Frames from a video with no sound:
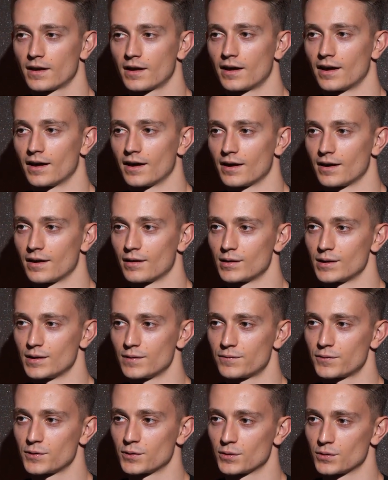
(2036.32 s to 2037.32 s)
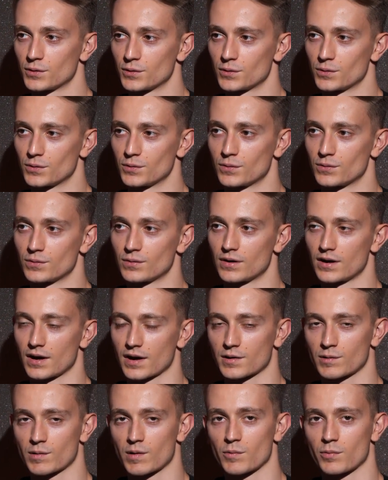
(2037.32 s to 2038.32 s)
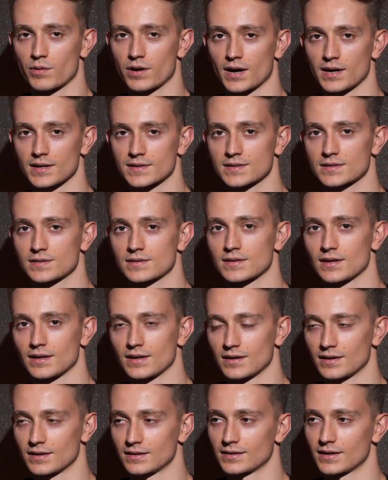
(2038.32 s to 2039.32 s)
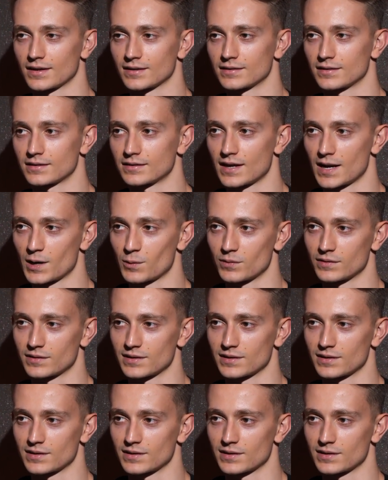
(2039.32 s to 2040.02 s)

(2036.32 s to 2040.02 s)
If you agree with us that the Tailwind